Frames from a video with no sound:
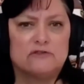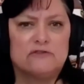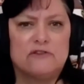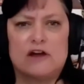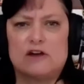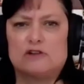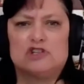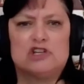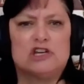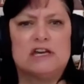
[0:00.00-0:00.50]

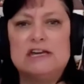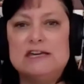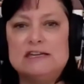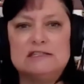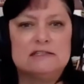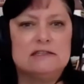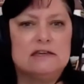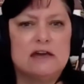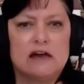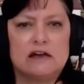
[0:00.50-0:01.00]
Fauci.
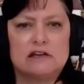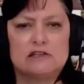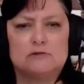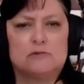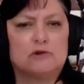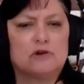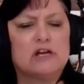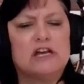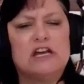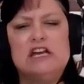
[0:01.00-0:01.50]
He's the
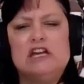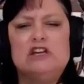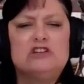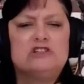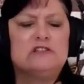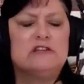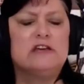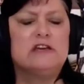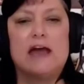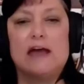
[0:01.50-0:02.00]
expert. He's
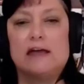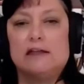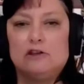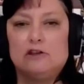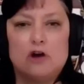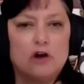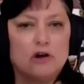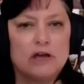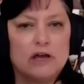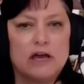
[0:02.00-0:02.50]
the end
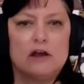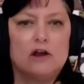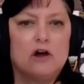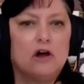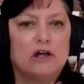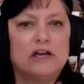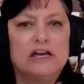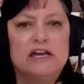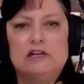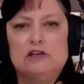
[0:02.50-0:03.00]
all get
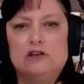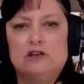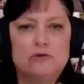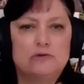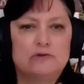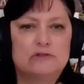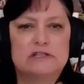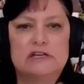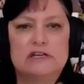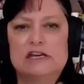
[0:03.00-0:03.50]
all. He
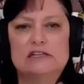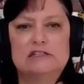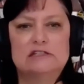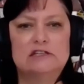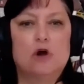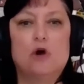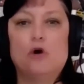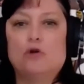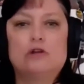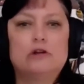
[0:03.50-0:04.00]
knows, he's
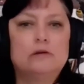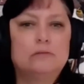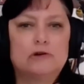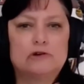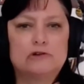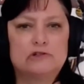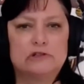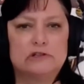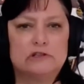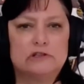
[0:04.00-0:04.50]
the only
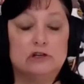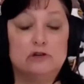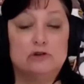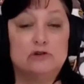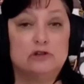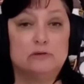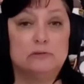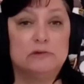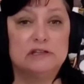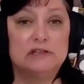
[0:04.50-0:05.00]
person that you
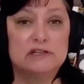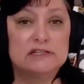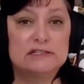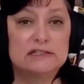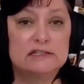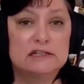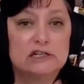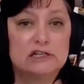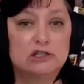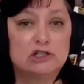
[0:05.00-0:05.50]
should be
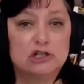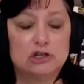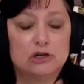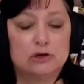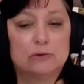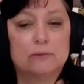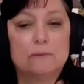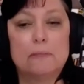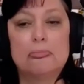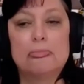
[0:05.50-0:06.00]
listening
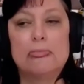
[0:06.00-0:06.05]
to.